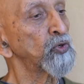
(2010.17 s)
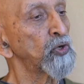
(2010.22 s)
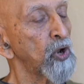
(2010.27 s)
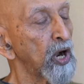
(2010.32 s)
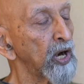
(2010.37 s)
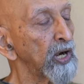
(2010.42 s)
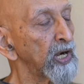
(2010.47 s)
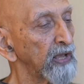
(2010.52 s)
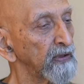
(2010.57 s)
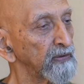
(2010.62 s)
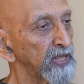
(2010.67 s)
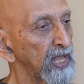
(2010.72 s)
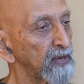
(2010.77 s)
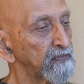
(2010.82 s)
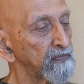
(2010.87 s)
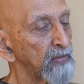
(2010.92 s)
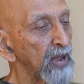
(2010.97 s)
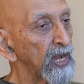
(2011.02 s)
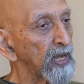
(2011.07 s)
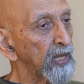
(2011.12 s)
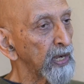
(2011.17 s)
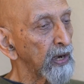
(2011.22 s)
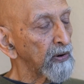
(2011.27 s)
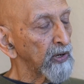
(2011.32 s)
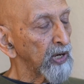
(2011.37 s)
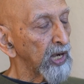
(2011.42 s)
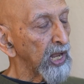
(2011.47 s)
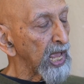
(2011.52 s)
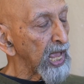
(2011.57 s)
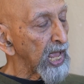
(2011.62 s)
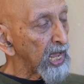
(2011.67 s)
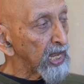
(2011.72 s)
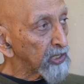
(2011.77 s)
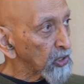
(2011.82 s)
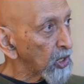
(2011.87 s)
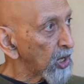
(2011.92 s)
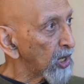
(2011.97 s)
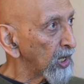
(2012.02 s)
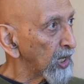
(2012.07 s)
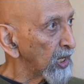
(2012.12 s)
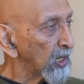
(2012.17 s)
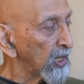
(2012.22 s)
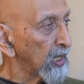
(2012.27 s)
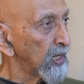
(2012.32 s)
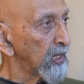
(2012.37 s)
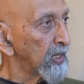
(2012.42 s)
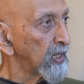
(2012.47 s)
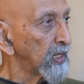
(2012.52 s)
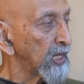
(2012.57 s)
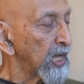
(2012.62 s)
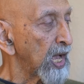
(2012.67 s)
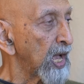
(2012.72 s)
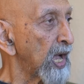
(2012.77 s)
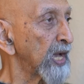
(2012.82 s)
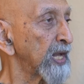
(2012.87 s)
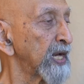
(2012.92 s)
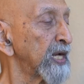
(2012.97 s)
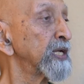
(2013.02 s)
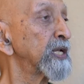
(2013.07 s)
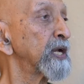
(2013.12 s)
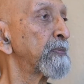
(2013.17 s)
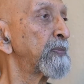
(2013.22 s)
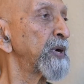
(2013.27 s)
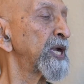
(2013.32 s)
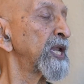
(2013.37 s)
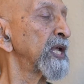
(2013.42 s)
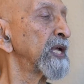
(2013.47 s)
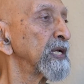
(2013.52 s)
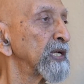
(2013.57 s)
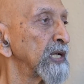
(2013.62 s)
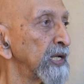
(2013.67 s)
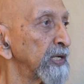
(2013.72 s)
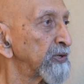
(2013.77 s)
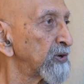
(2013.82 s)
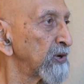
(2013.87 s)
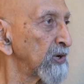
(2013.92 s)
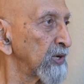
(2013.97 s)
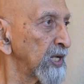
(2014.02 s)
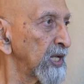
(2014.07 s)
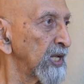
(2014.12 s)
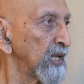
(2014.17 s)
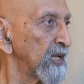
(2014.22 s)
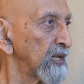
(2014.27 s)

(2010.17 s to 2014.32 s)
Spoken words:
don't have that background at all are interpreting it literally.